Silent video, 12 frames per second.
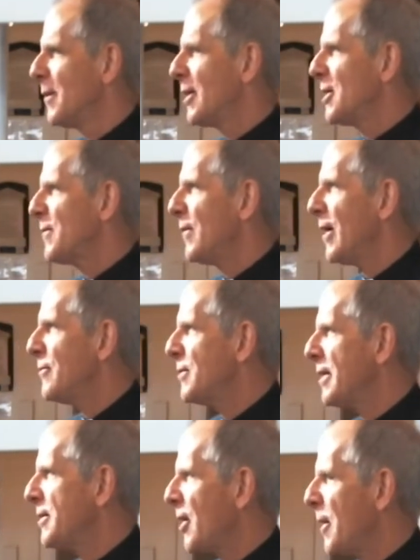Because for
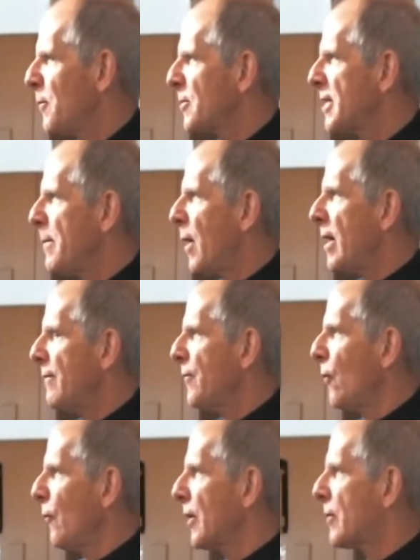those disciples, they might have
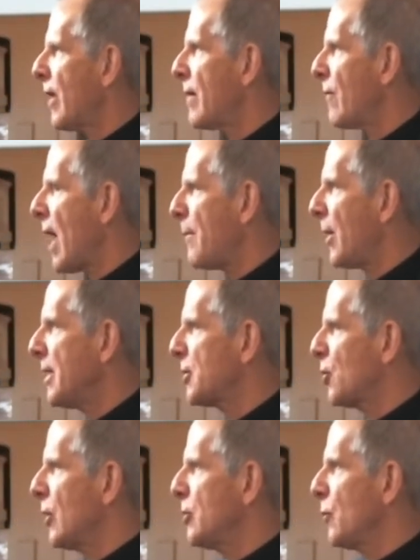thought the great rabbi
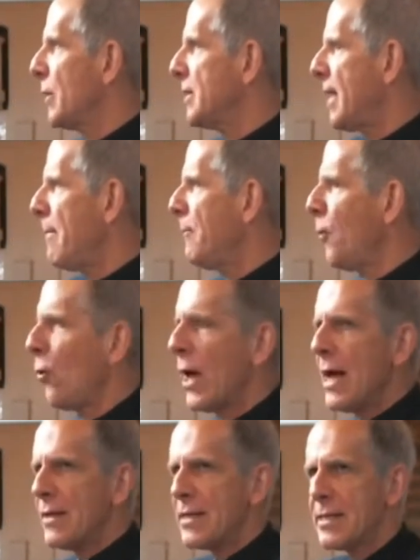is going to do the
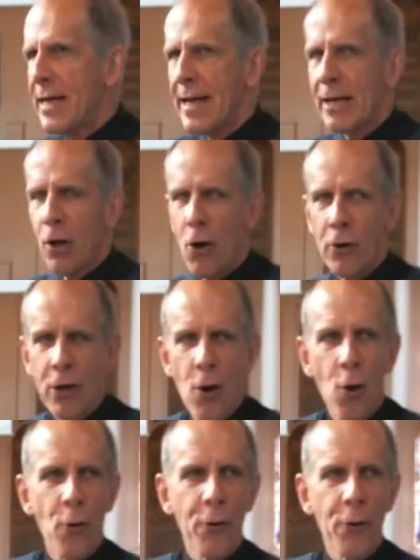temple, the synagogue,